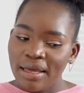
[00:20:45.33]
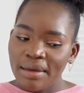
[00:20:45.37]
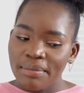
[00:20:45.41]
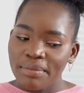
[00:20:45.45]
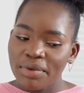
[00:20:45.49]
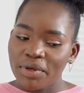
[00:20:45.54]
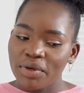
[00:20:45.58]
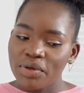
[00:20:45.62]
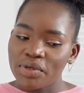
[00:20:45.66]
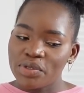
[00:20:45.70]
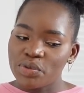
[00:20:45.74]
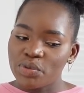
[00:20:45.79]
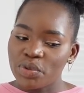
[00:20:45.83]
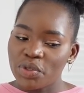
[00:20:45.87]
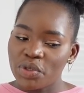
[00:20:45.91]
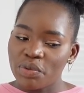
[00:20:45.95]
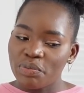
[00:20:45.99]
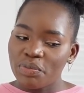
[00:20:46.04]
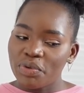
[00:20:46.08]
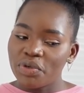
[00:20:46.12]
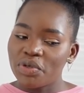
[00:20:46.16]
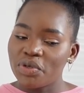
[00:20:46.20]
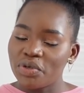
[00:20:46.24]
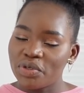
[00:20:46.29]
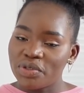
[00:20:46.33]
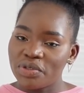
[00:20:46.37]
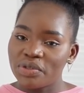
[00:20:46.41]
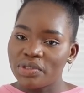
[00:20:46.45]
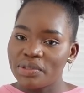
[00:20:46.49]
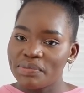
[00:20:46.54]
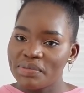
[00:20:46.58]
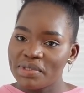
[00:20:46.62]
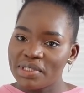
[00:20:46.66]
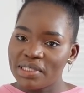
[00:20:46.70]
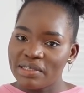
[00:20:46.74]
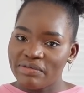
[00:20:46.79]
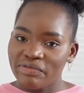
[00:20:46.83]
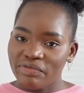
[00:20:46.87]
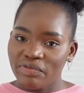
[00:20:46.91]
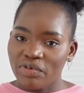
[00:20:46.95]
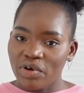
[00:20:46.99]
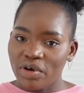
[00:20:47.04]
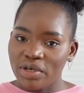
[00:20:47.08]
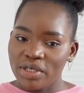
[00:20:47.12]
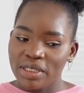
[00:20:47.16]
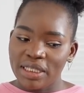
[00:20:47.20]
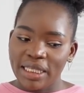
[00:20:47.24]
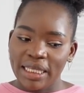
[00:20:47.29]
Because when you put your dreams in
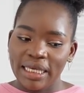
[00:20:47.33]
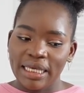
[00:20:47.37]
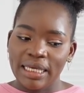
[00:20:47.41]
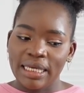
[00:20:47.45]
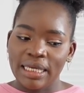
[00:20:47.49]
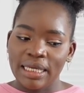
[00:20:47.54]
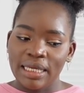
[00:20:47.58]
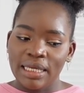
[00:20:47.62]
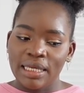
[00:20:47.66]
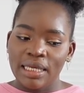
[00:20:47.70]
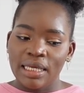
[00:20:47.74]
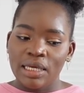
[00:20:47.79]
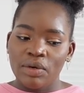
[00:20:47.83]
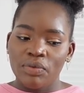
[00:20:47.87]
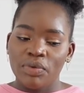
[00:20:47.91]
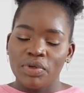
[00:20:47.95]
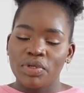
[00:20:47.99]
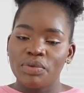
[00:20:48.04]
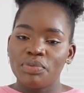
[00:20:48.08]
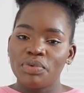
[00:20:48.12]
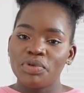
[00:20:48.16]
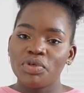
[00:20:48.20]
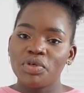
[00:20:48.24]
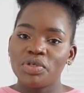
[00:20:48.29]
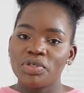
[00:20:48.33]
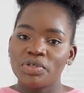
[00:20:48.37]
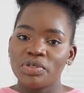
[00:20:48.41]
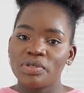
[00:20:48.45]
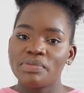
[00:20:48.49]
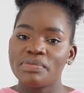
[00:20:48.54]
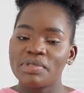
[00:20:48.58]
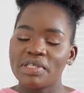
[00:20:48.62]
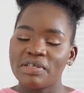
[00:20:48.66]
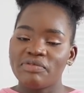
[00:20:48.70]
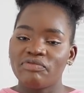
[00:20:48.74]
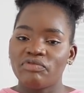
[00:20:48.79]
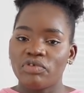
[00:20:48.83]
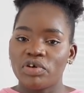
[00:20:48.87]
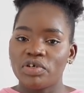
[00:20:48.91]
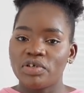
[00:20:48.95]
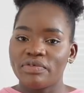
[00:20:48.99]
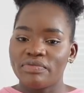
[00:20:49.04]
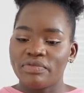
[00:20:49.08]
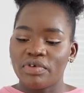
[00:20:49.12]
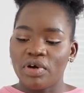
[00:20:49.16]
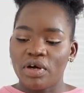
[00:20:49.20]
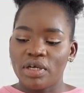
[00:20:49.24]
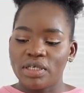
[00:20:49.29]
front, like when you put your dreams in front
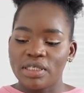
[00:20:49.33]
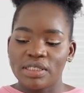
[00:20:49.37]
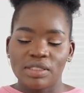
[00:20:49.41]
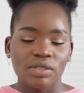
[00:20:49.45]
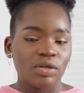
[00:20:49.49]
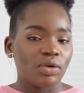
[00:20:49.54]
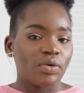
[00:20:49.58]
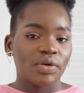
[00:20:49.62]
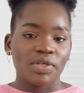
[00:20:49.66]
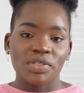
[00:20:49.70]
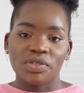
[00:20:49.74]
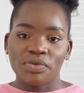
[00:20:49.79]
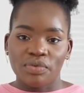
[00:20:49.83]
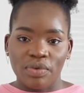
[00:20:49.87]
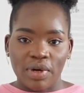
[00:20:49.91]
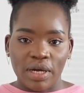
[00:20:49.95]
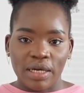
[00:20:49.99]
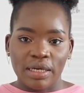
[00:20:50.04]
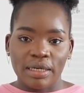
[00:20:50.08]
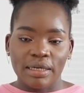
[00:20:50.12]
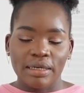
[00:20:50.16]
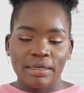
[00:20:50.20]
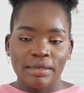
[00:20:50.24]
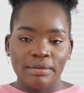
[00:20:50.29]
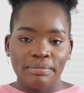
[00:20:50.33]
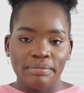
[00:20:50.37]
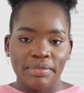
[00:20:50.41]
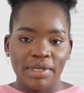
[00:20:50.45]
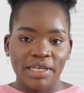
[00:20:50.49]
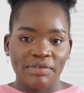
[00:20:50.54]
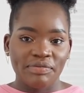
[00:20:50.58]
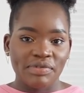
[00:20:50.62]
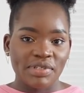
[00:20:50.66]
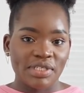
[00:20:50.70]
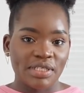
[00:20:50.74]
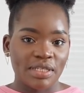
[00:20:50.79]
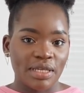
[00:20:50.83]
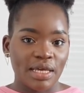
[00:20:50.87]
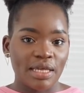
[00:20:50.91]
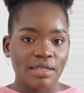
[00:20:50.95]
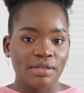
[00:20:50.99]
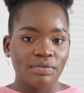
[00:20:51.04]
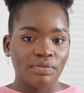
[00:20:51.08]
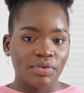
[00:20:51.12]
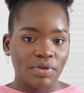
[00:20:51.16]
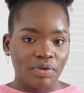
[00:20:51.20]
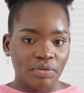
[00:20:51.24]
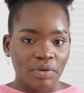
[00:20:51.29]
of God, it's not going to work. But if it's the
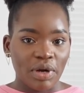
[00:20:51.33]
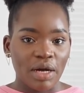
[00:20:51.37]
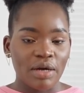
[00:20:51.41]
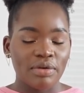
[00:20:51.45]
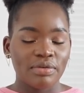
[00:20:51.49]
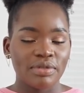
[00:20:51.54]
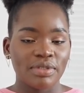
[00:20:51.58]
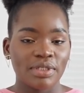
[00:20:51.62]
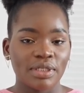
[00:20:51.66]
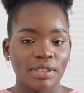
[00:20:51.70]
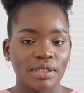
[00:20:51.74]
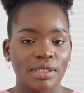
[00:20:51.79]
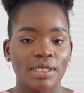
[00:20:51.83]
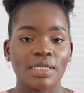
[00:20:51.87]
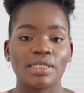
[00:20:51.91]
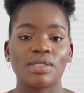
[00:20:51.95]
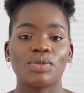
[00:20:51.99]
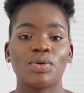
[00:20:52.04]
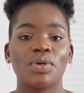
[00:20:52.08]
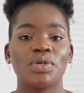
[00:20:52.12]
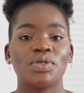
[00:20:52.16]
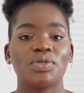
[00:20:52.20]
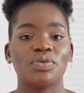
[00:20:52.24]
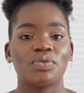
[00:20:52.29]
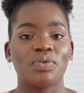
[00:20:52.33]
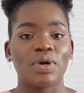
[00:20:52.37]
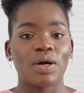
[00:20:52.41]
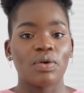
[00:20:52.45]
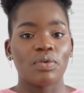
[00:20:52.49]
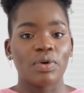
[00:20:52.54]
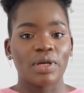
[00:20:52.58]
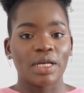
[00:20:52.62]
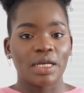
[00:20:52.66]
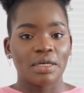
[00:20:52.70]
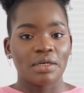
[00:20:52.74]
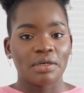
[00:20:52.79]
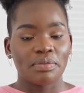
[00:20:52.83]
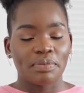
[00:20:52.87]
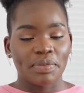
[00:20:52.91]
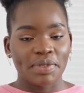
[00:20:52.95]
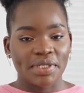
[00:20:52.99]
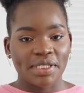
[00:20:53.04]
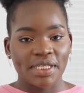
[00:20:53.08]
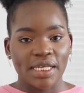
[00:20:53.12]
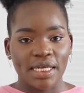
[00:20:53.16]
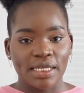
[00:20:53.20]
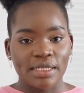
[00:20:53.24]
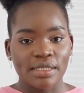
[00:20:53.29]
other way around, it's going to work
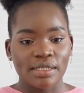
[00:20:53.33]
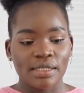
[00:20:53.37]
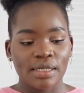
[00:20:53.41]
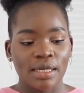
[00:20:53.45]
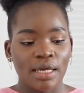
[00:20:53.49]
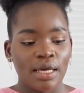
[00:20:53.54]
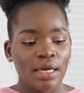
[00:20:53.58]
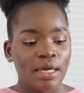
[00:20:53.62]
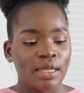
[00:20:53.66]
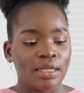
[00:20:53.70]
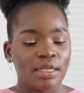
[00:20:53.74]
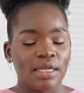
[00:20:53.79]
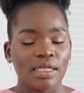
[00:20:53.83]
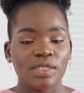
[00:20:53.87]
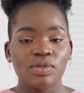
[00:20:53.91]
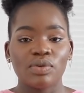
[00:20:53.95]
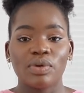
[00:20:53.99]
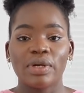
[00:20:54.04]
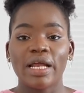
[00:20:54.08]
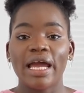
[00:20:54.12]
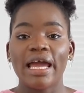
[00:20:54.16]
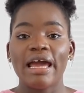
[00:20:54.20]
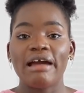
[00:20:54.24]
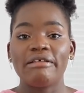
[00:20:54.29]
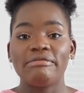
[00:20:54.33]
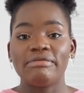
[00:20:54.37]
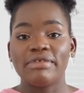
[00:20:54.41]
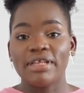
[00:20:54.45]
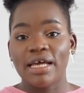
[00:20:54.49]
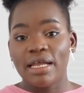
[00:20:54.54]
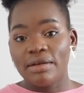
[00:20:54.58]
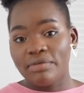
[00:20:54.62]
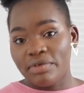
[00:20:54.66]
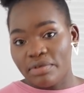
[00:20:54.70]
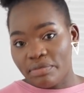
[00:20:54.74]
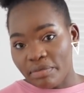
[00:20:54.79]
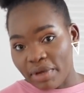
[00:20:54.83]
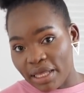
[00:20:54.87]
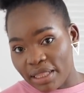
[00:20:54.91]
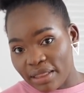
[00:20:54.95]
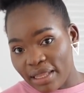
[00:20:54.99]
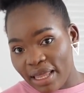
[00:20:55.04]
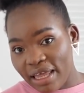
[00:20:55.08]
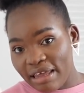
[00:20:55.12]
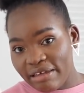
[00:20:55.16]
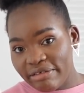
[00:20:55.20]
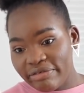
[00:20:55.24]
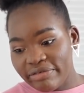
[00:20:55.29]
100%. That's what I have done with my
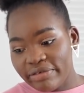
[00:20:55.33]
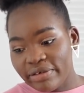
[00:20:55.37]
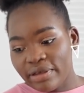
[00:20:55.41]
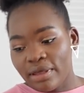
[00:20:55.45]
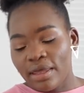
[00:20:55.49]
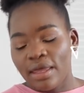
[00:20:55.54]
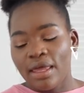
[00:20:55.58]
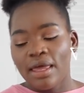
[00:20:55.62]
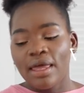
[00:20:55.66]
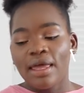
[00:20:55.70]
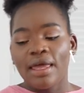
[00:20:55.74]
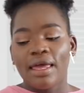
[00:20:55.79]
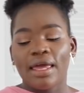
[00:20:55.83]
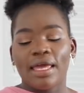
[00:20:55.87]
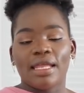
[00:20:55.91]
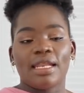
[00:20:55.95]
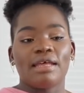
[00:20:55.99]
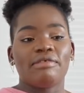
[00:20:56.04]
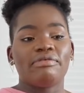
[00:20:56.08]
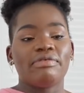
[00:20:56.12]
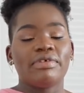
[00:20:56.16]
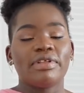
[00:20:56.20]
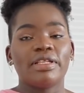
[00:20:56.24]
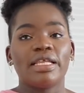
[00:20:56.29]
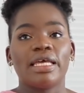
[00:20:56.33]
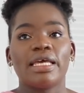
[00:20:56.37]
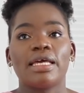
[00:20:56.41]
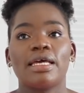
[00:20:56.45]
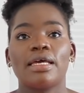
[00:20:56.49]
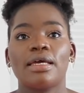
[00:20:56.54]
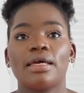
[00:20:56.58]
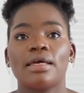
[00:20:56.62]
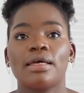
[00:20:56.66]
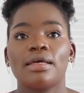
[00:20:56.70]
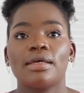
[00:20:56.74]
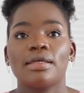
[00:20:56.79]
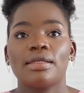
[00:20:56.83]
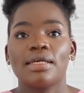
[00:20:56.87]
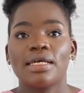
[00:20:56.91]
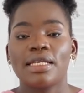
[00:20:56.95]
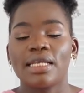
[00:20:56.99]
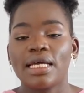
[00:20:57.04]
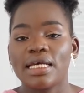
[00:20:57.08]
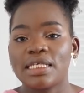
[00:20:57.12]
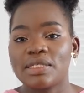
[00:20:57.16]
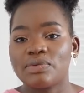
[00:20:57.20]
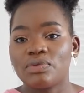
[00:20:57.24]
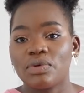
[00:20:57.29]
life, and I feel like it
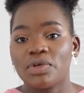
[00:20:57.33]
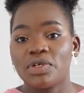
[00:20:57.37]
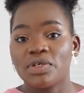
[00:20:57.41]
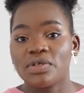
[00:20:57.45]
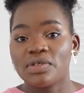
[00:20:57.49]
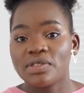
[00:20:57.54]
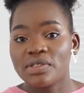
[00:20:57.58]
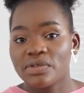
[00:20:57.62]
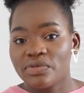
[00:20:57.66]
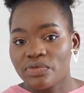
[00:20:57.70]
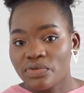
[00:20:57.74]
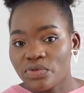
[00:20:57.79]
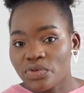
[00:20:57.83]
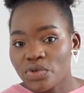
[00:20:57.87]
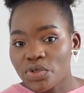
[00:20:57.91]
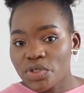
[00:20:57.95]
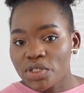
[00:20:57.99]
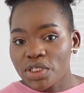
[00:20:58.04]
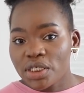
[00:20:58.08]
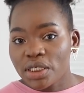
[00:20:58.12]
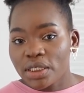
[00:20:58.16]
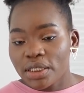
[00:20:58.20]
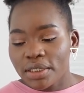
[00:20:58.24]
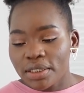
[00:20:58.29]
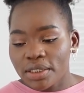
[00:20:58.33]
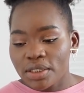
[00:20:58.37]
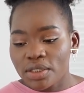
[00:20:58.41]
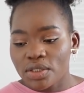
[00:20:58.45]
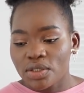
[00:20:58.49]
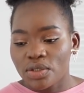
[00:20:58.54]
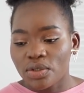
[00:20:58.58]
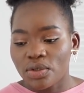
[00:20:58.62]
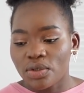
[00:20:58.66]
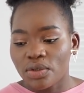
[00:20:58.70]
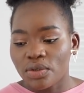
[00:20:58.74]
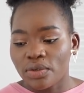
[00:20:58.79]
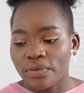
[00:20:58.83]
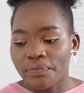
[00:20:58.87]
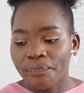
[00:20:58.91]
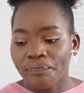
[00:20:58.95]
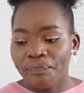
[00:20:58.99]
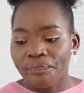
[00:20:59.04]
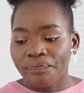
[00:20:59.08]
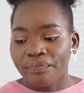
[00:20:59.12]
has produced fruit. So